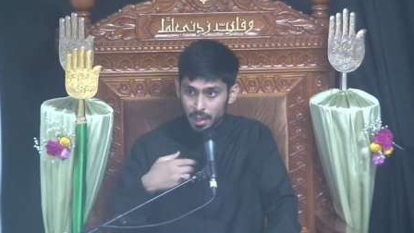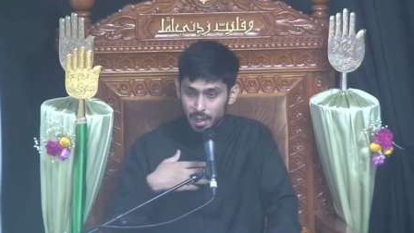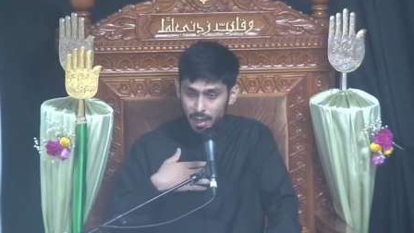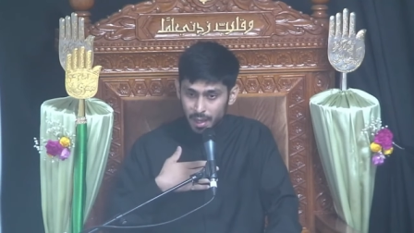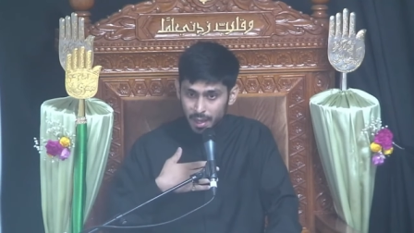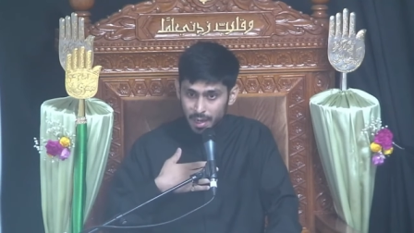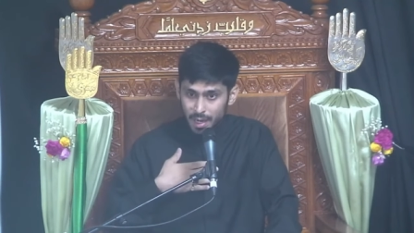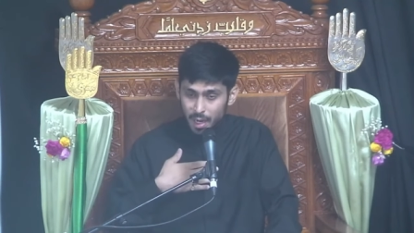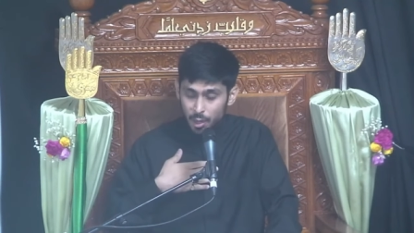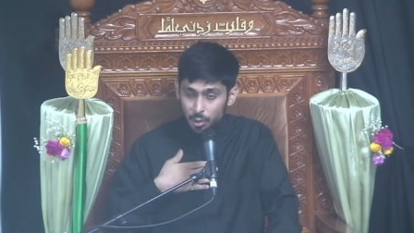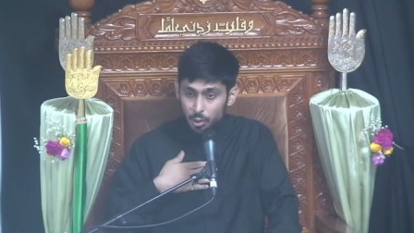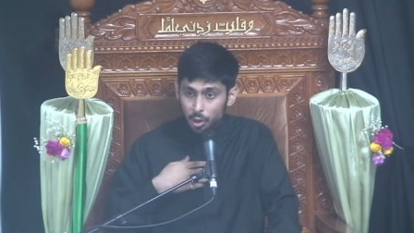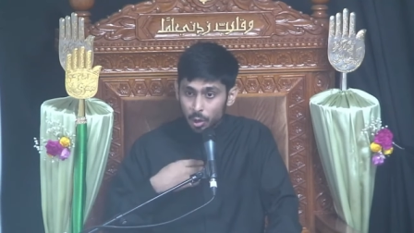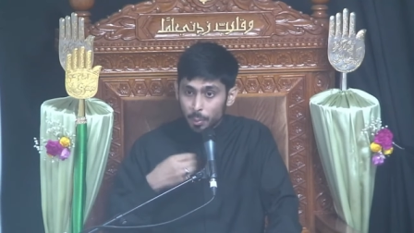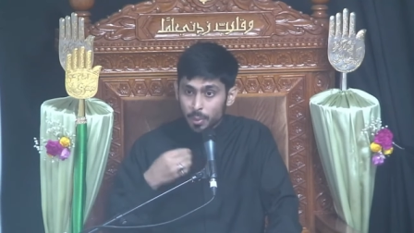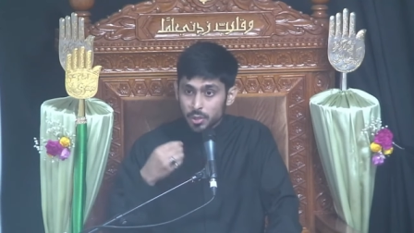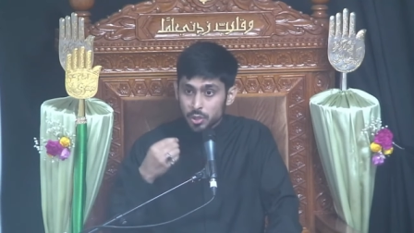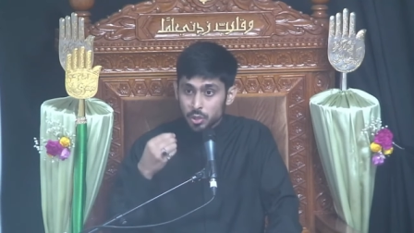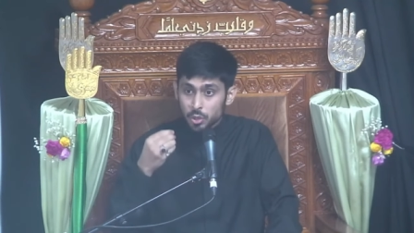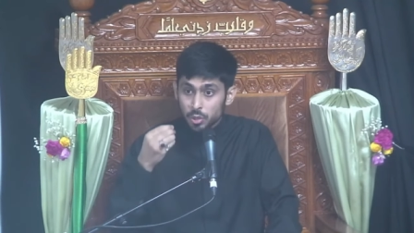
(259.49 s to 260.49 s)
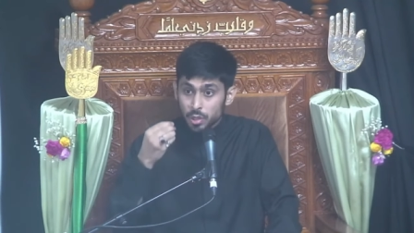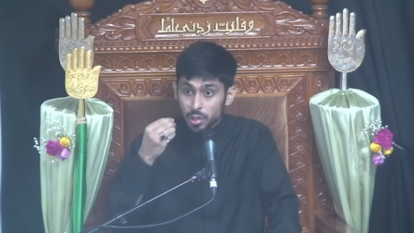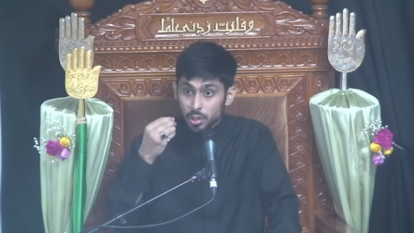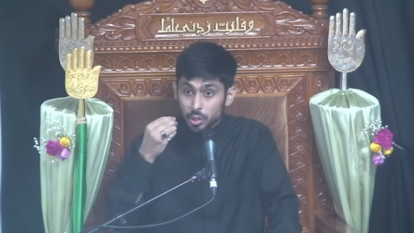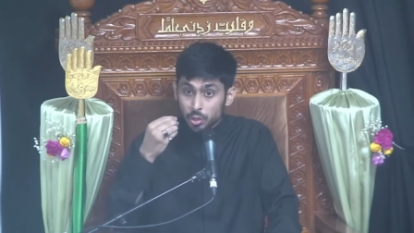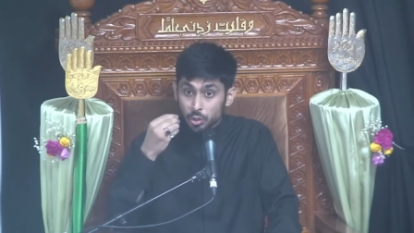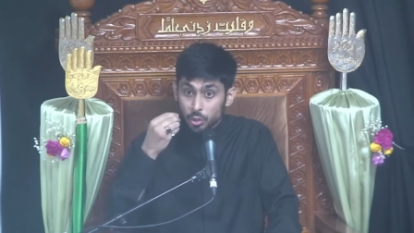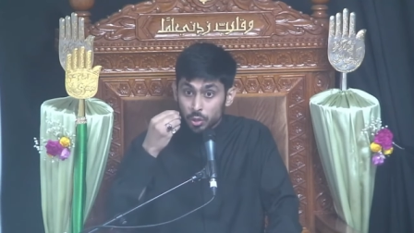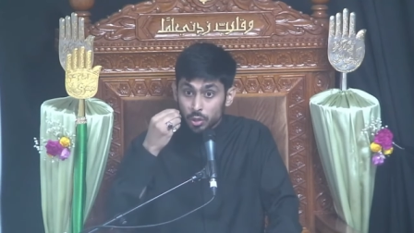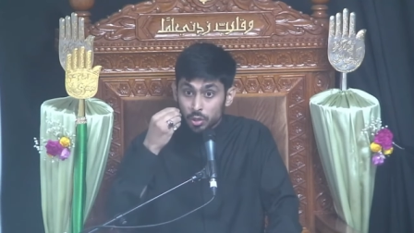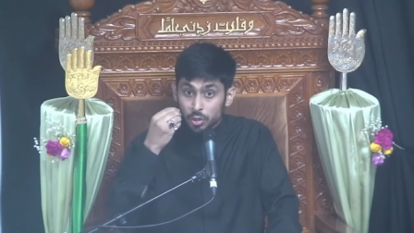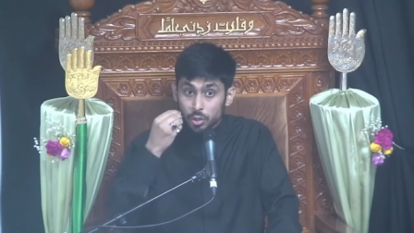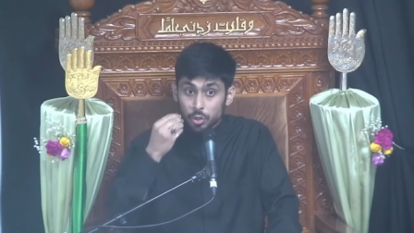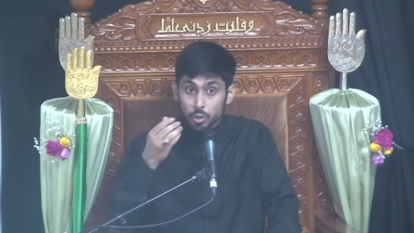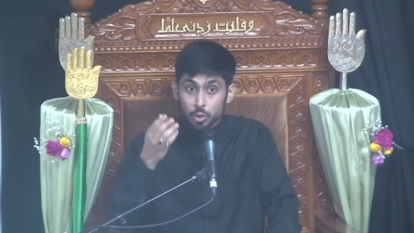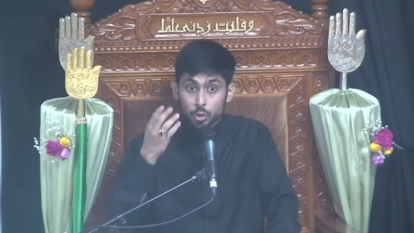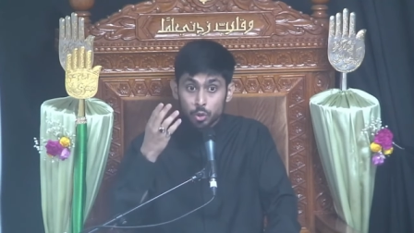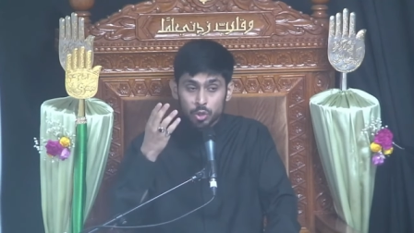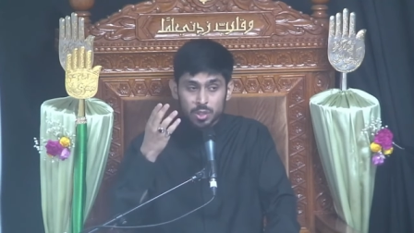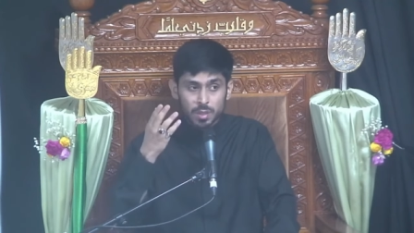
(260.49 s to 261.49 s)
and now the opportunity to
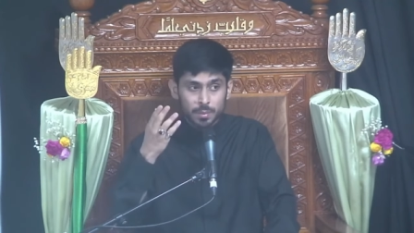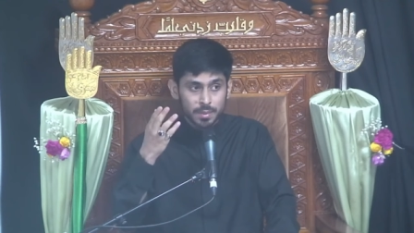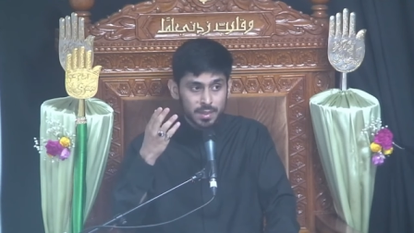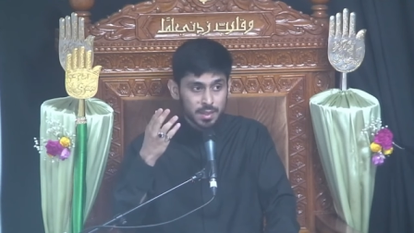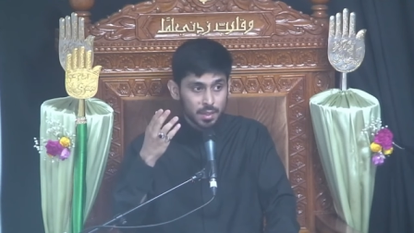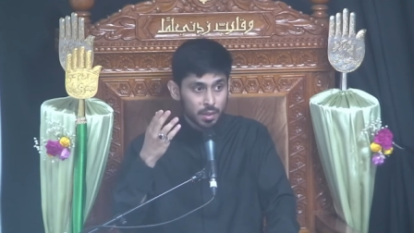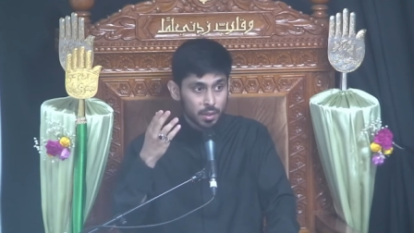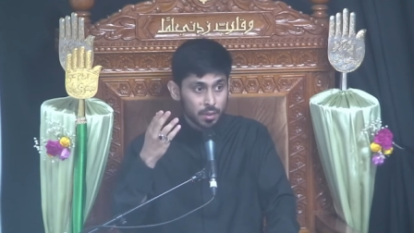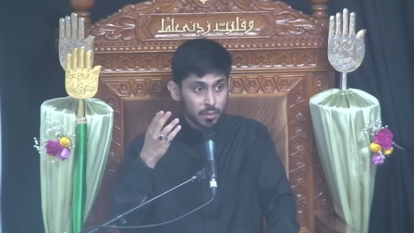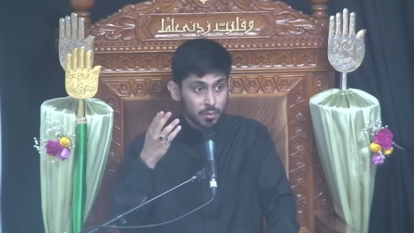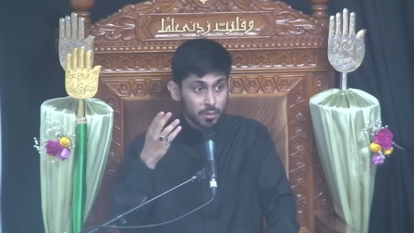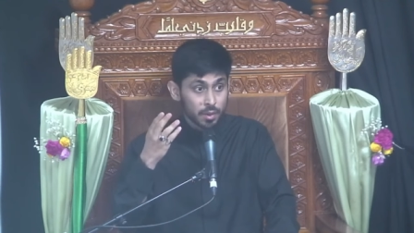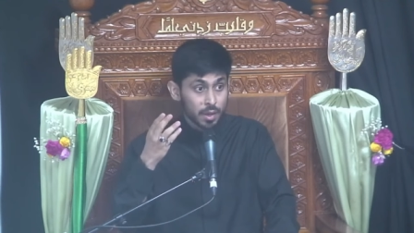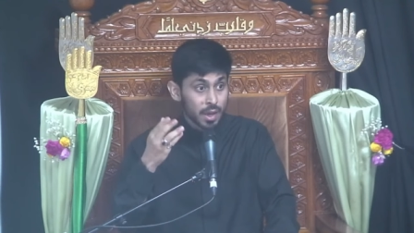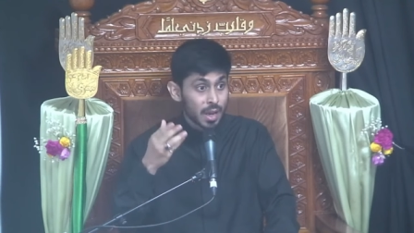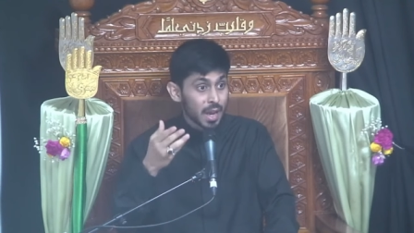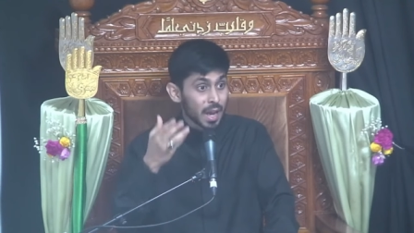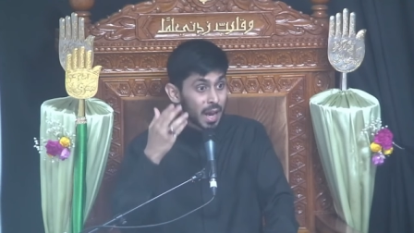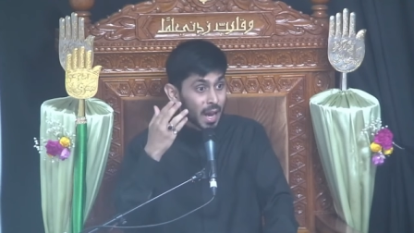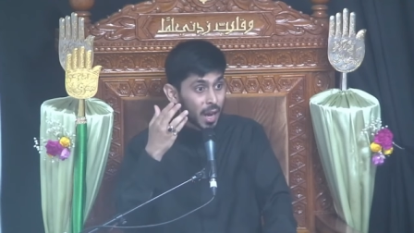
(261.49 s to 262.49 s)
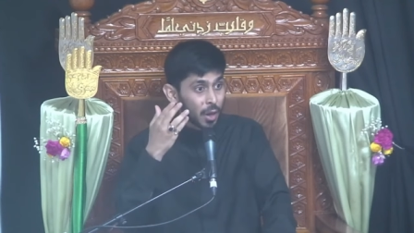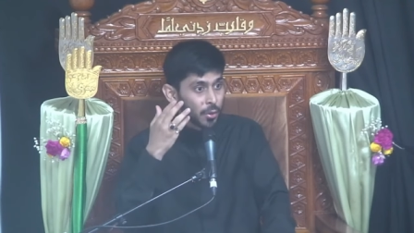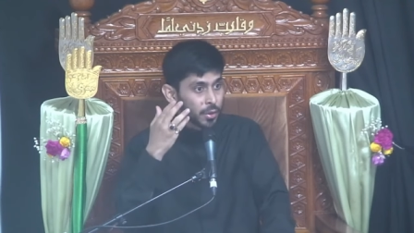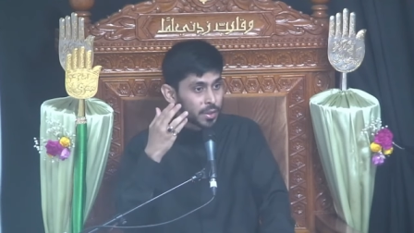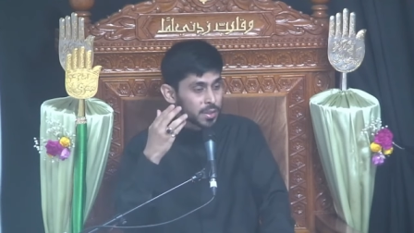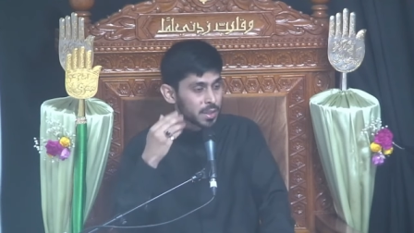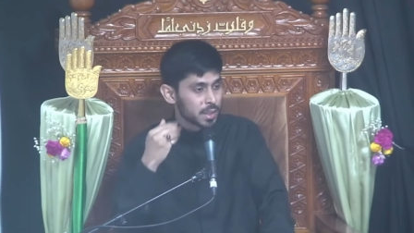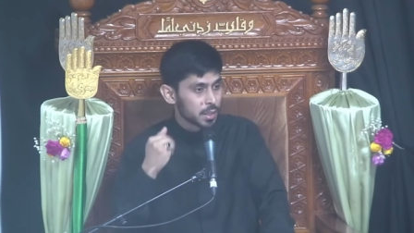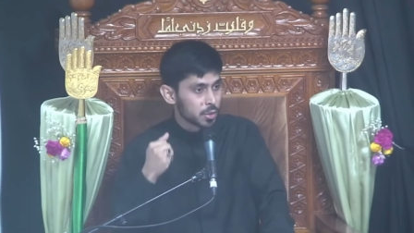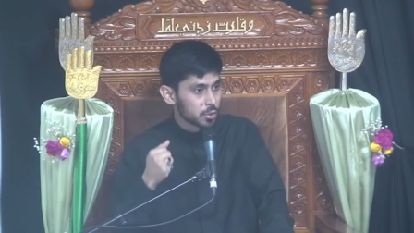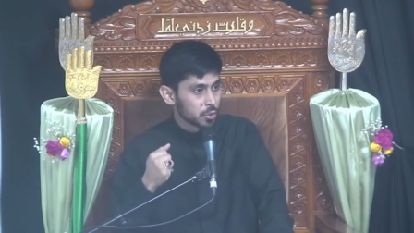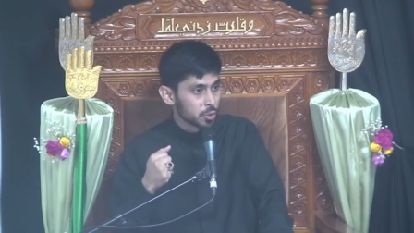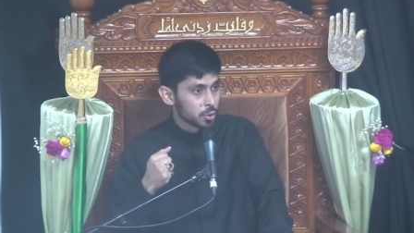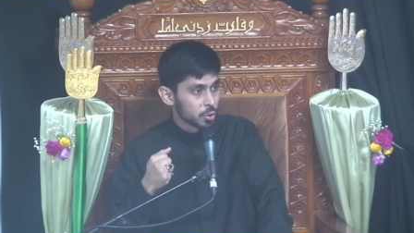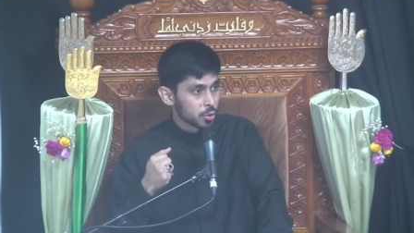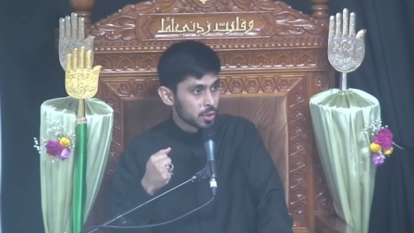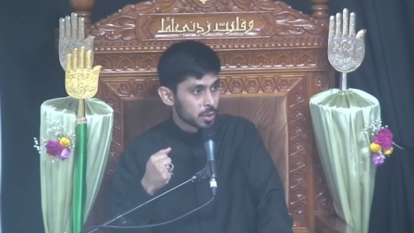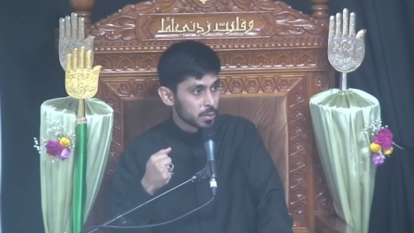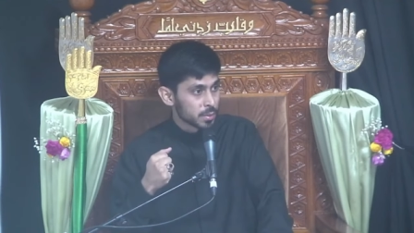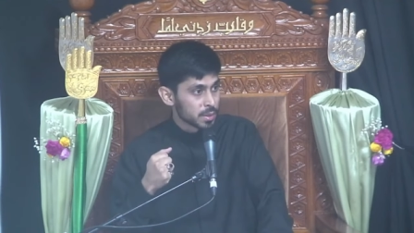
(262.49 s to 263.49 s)
introduce himself, how does he
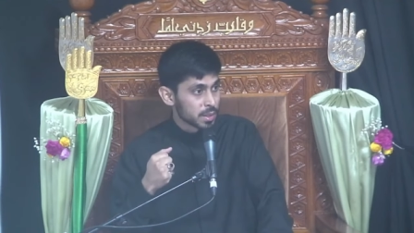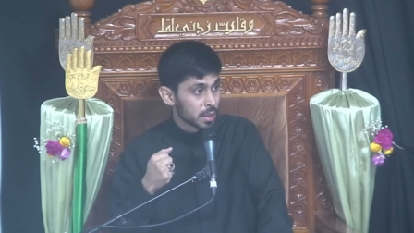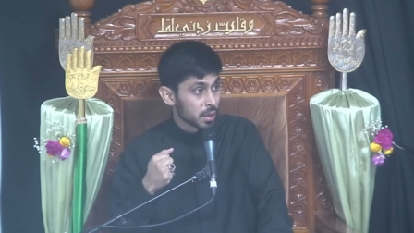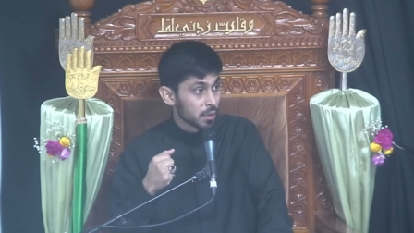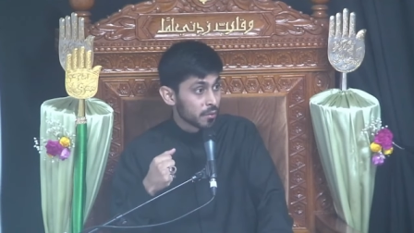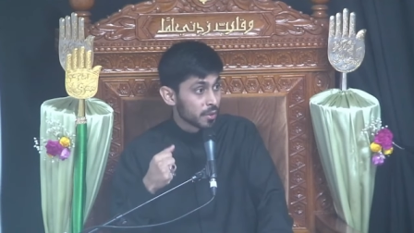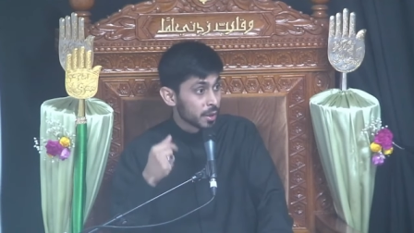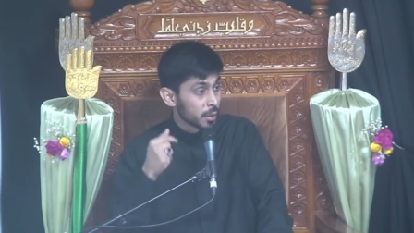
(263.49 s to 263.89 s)
introduce himself?